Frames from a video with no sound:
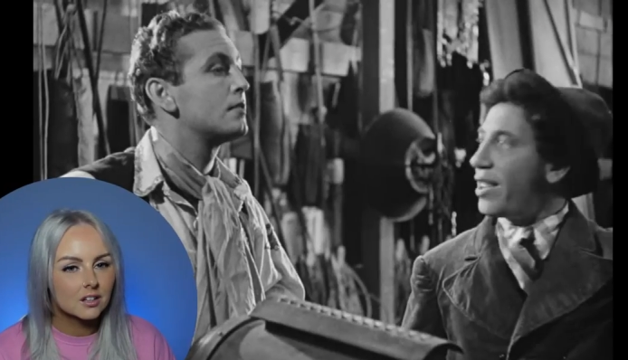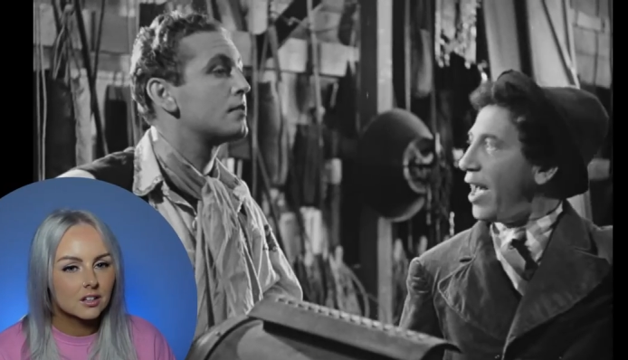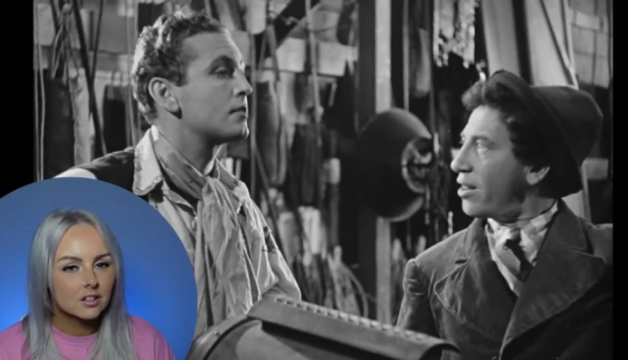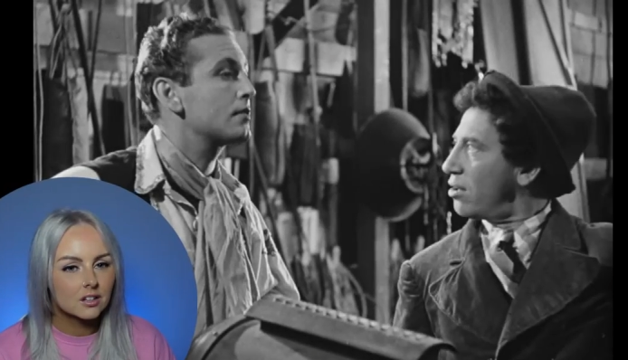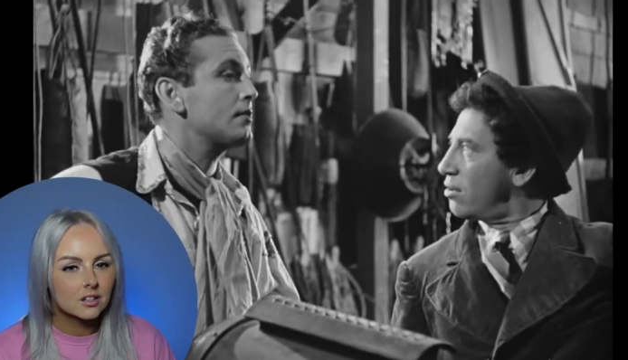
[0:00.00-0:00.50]
Speaker 1: hear
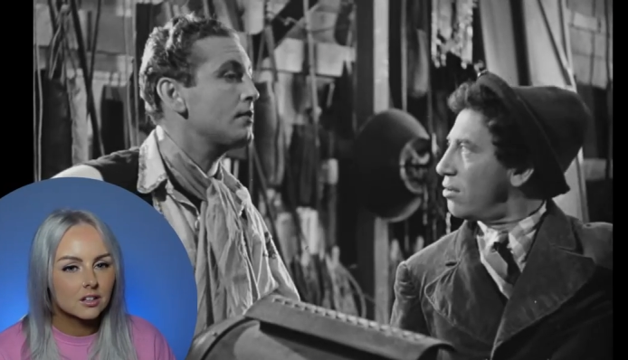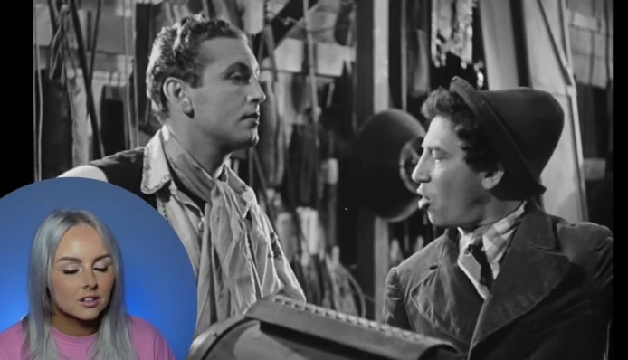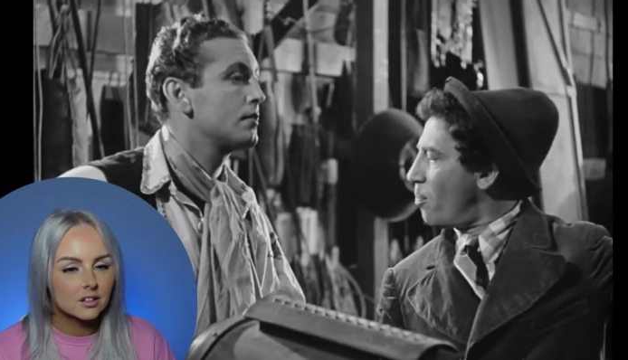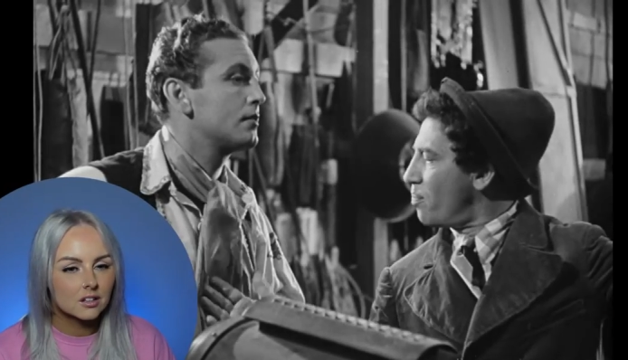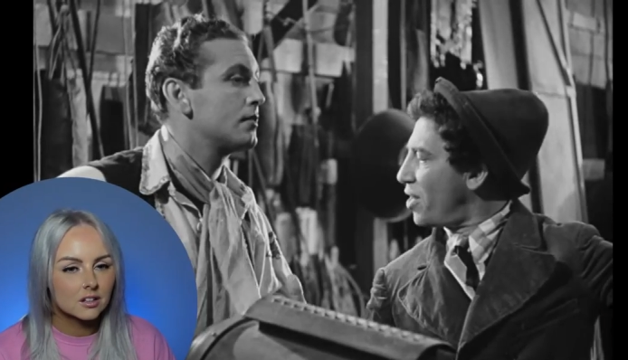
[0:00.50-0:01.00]
that?
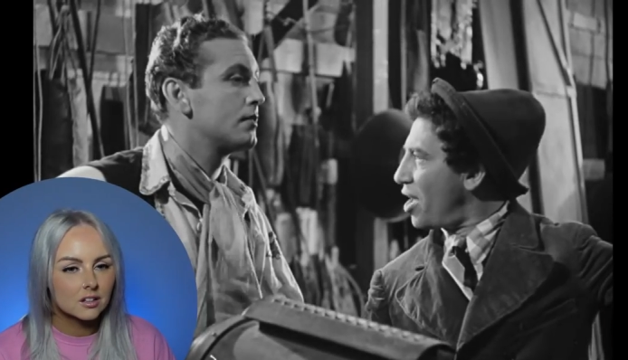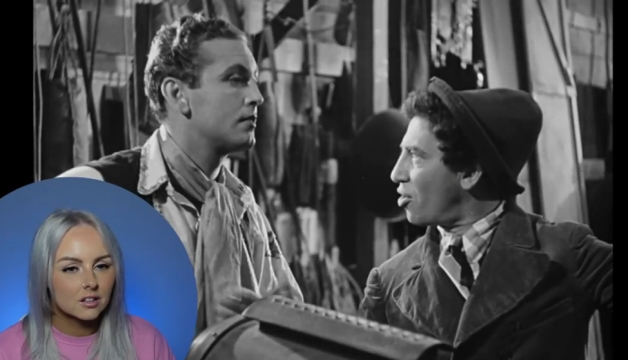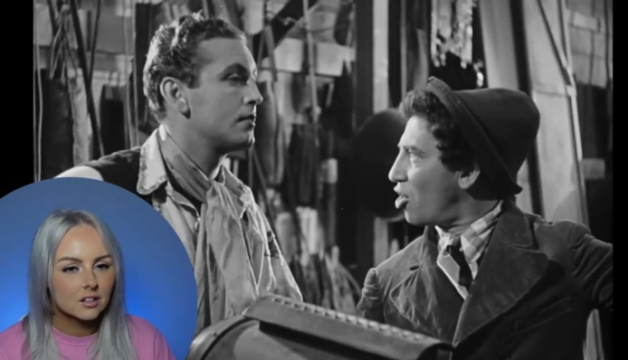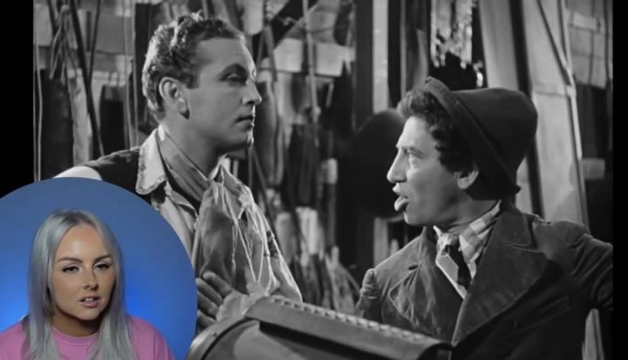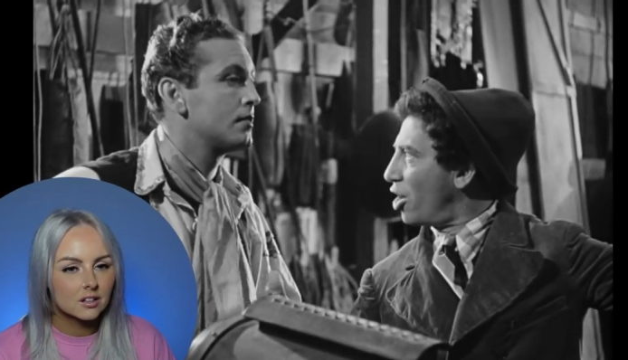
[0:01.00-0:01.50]
Someday,
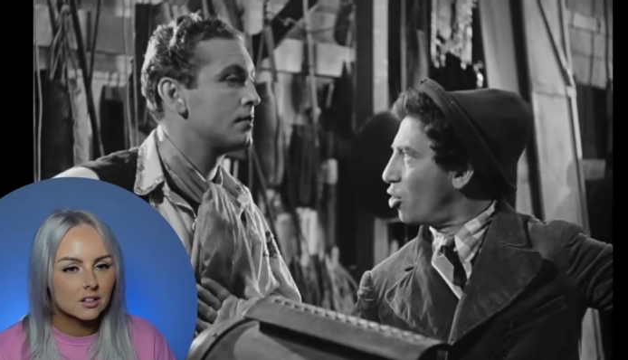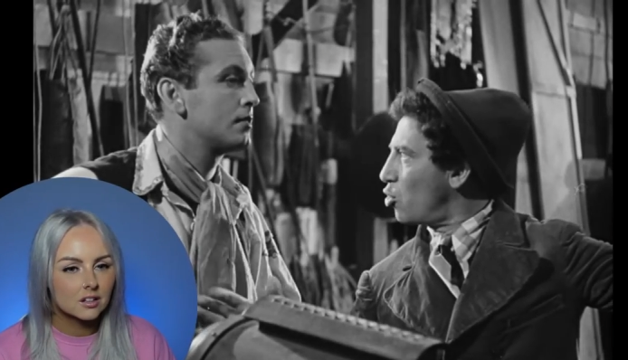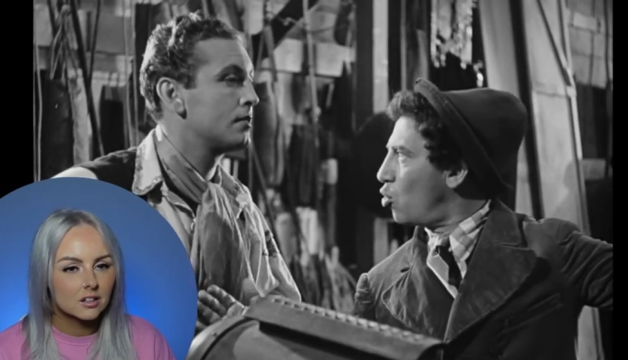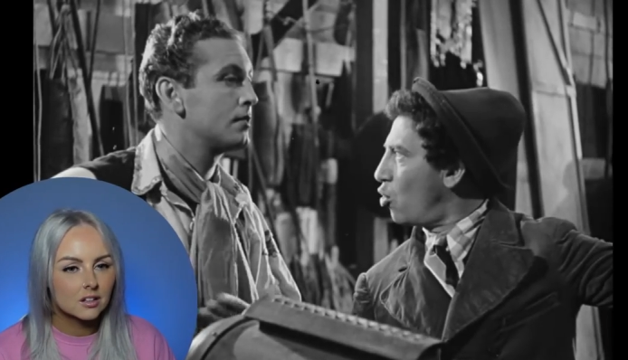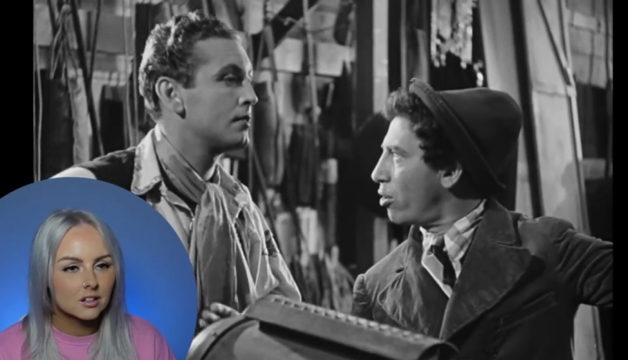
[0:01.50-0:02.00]
Riccardo,
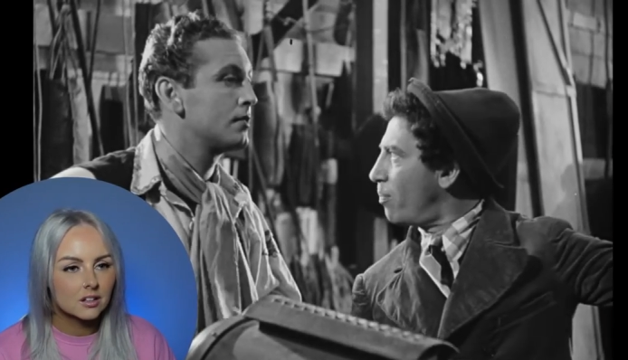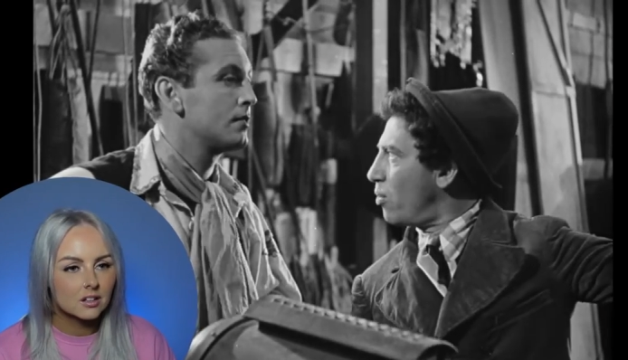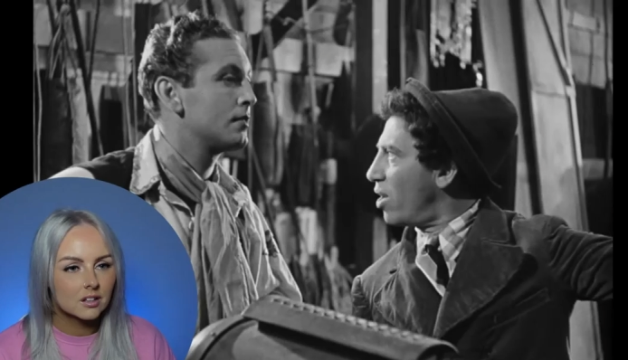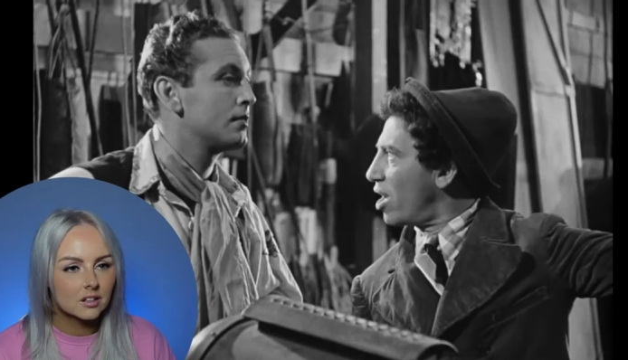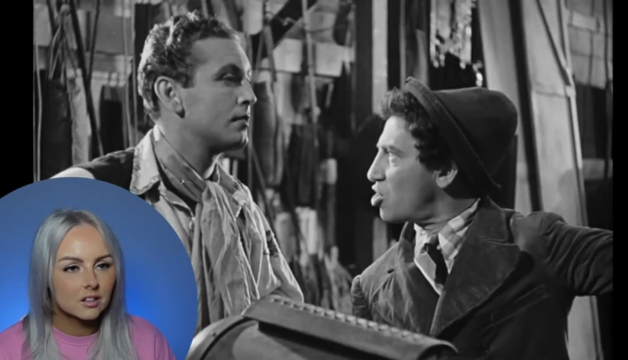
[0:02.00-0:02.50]
you're going to be
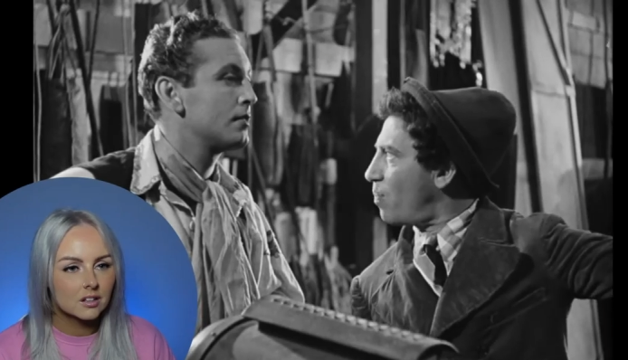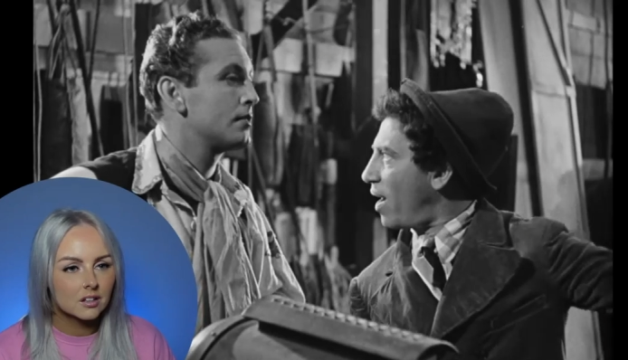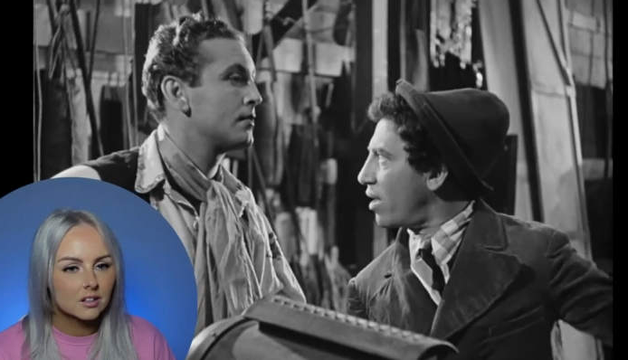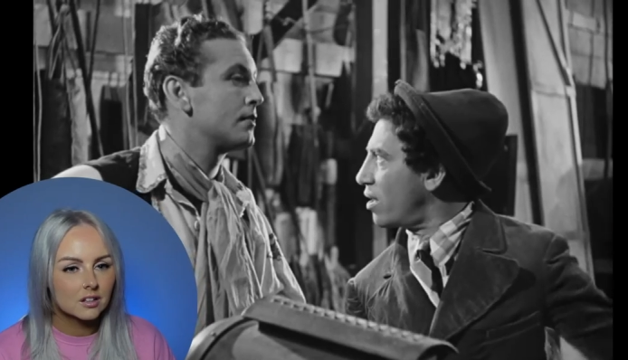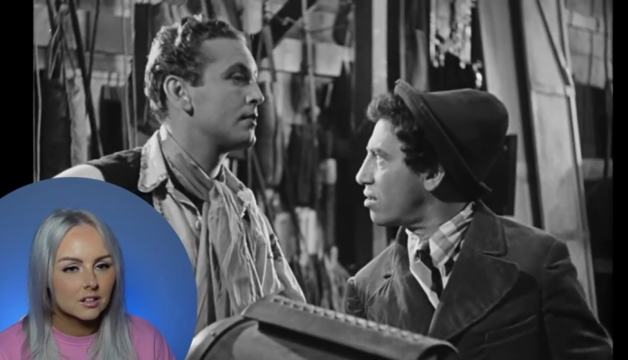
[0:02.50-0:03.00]
where
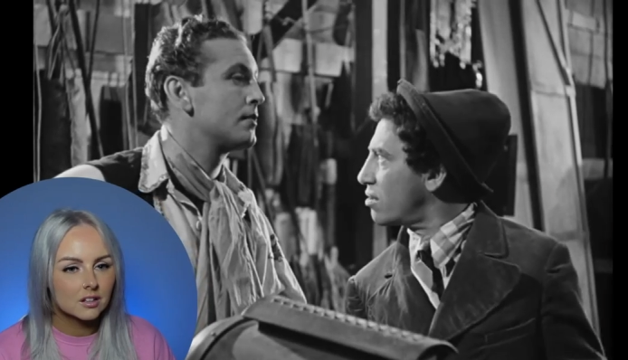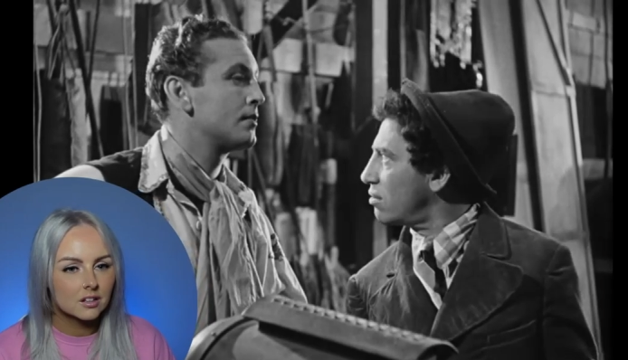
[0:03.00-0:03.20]
Lassparri is.